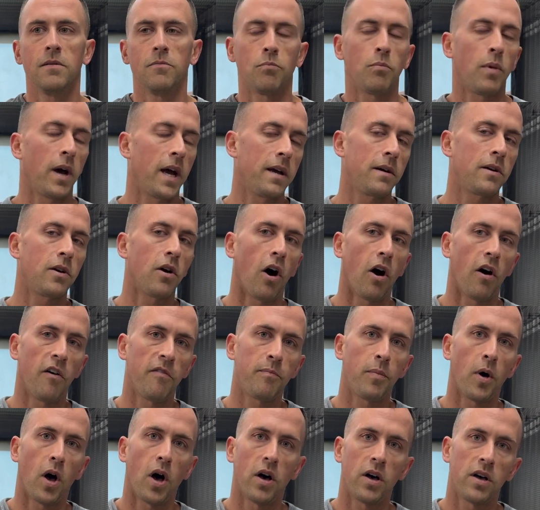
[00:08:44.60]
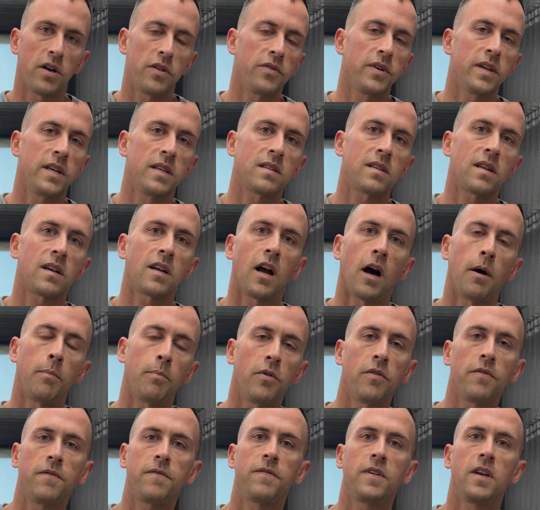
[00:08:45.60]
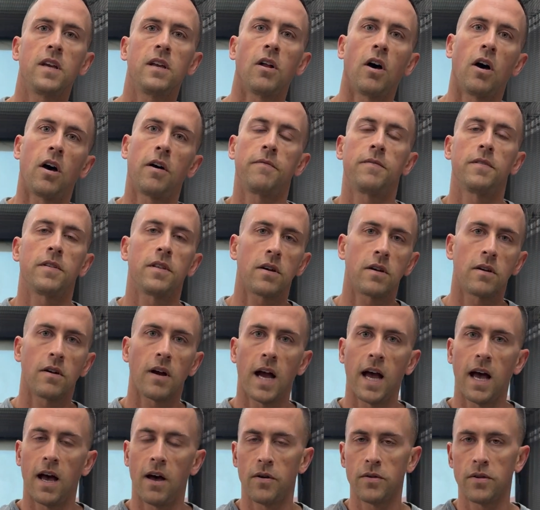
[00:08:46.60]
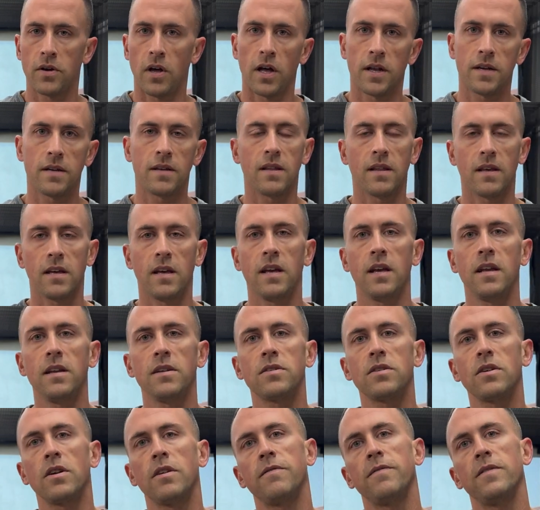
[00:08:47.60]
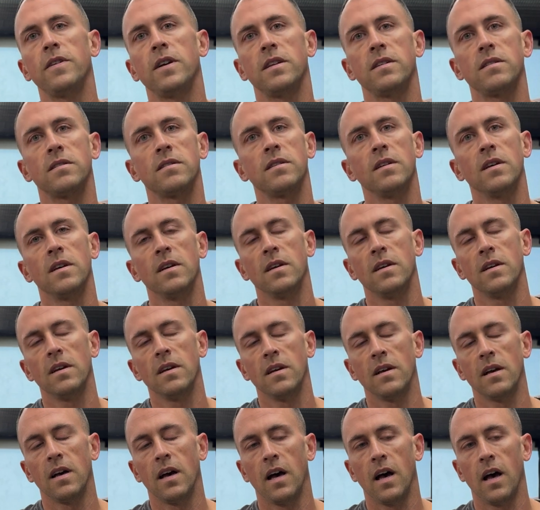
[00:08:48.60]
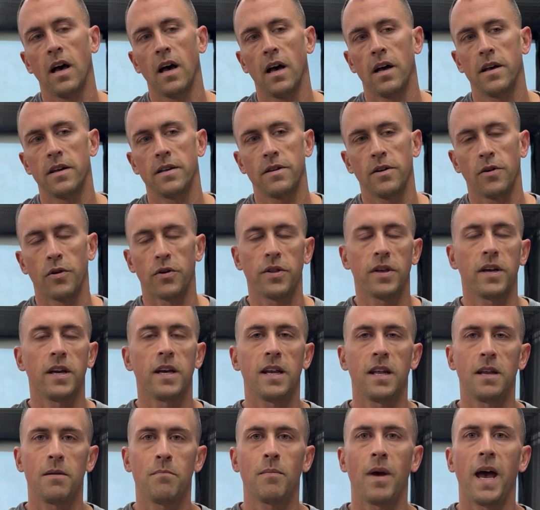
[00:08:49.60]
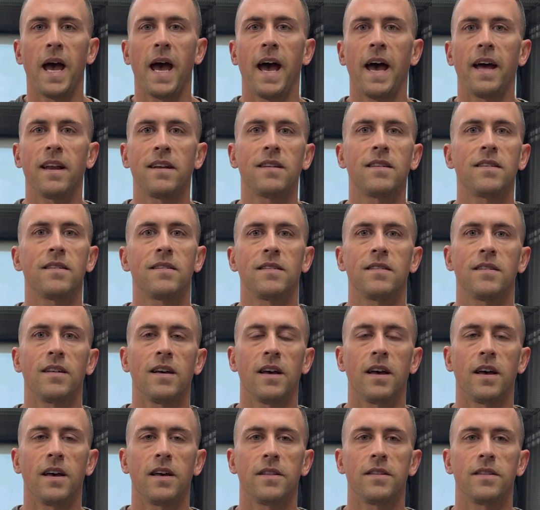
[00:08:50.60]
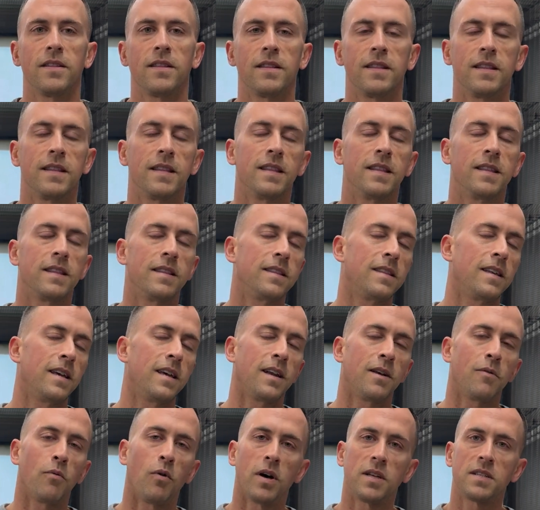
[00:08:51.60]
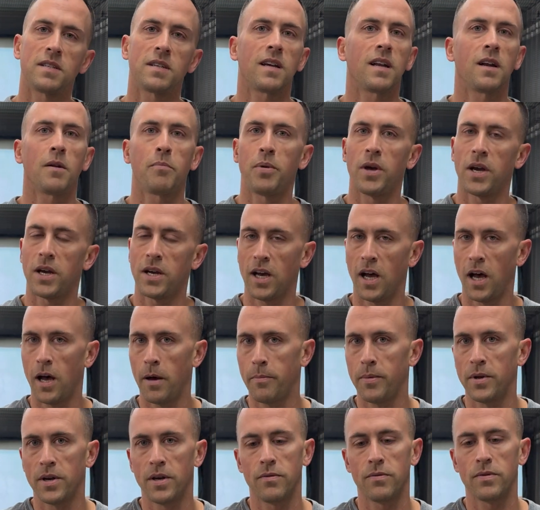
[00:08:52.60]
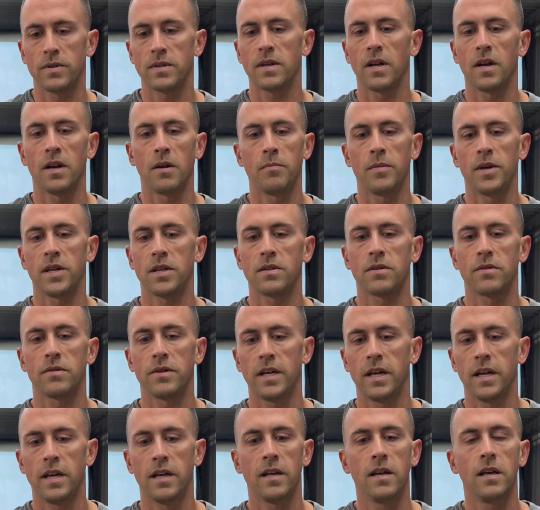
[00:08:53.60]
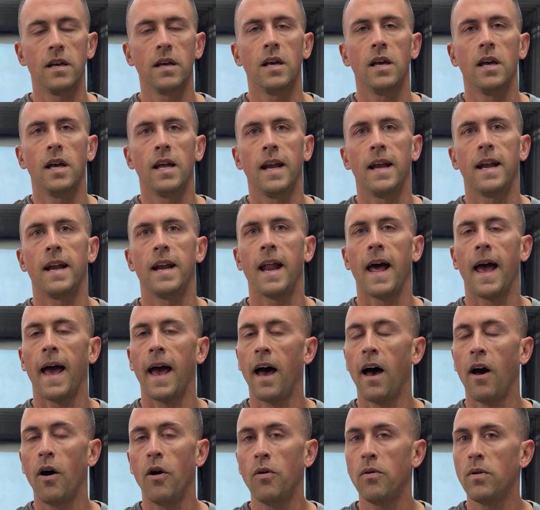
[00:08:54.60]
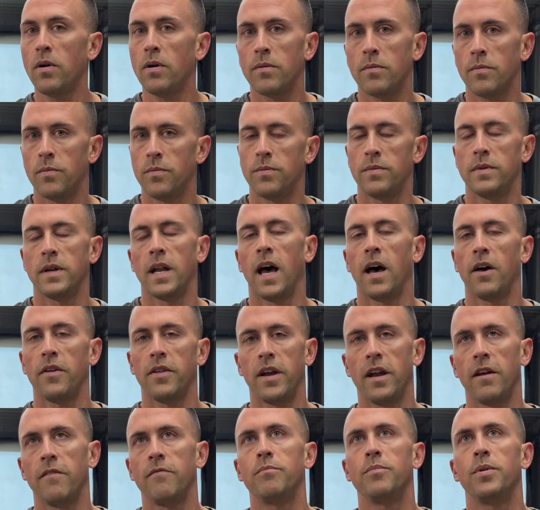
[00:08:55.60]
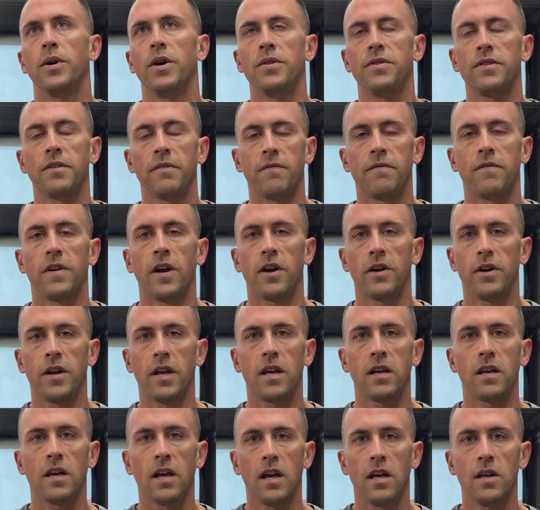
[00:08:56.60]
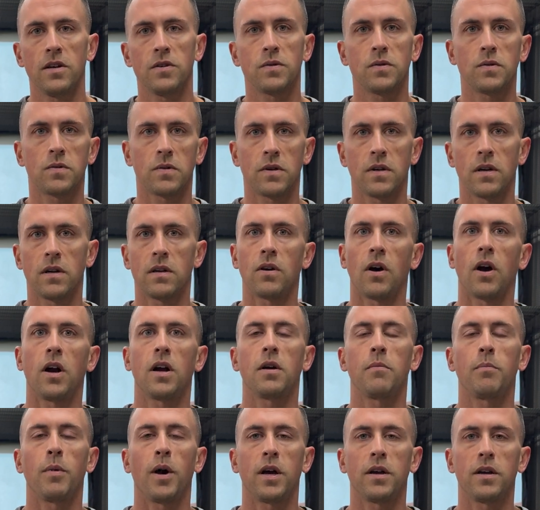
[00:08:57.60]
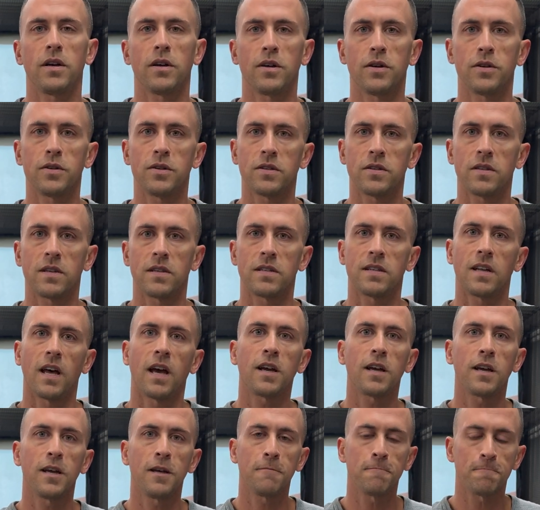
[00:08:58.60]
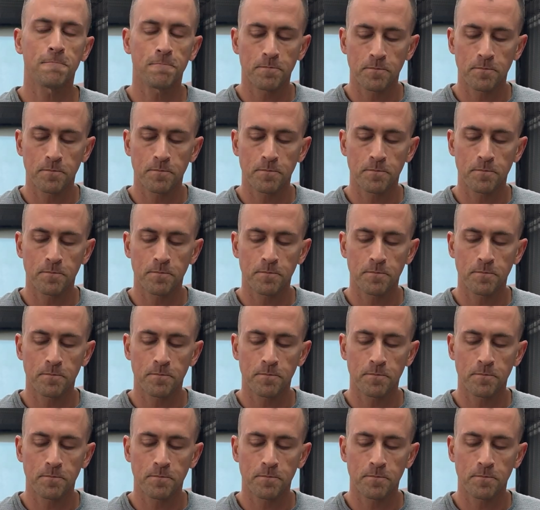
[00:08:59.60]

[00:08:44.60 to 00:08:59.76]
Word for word: my golf ball at least a couple feet off of the ground onto the hitting surface uh, or the hitting mat, uh, then it wasn't going to pick up and it was going to misread. Now, now that I've built the Faraday cage, which we're going to talk about here in just a second,